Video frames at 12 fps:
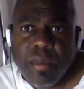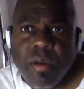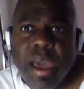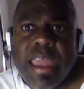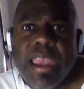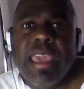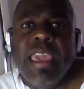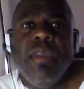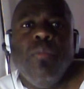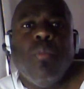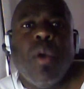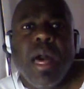right?
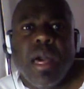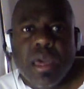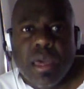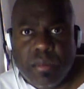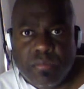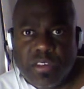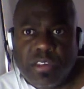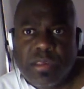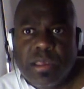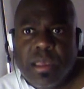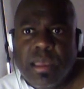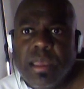He
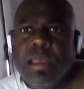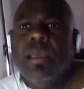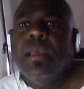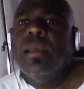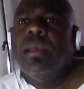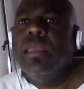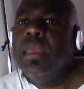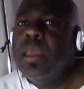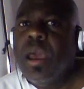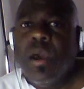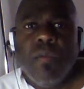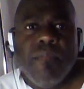welcomes, you
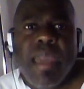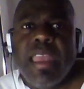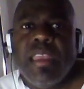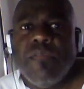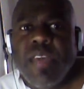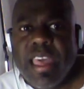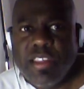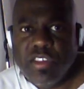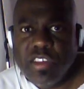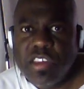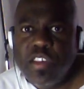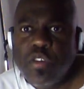know, main
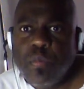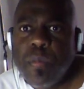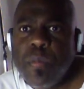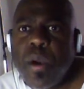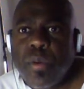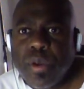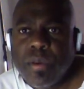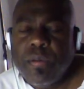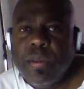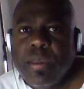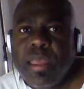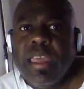events as his promoter.
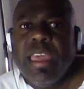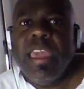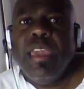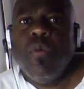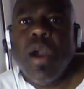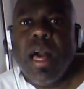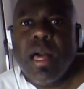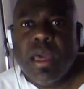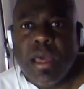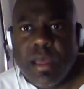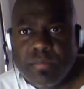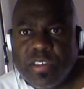He
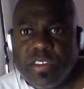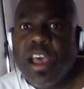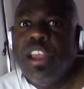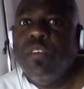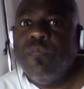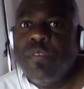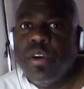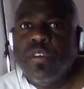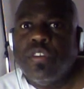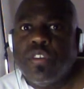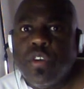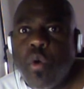welcomes a
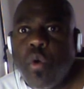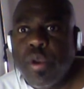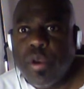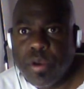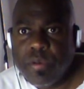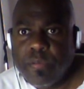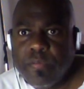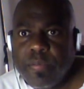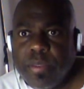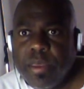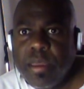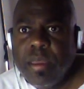diverse corner,
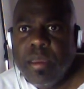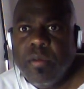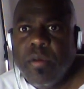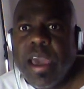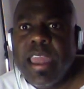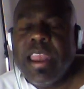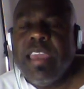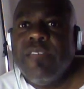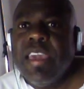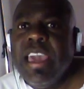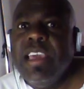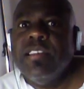right?
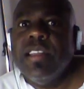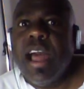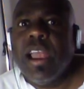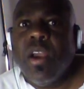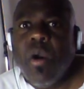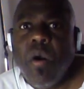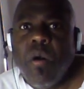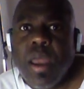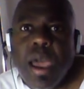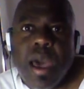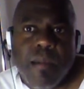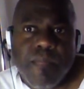If he's not
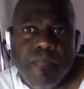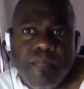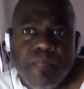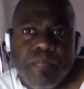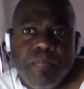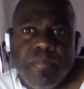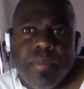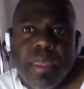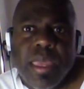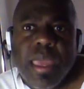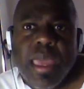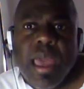caught up
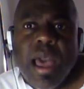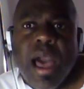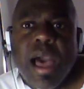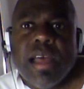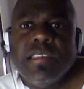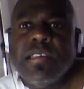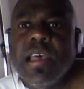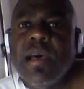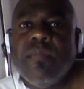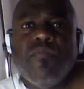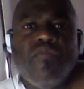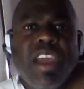on
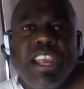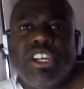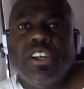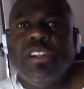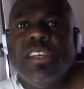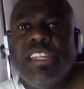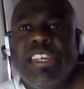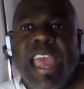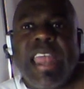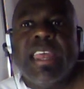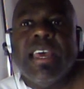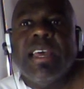some racial
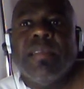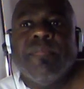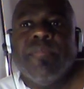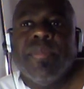agenda,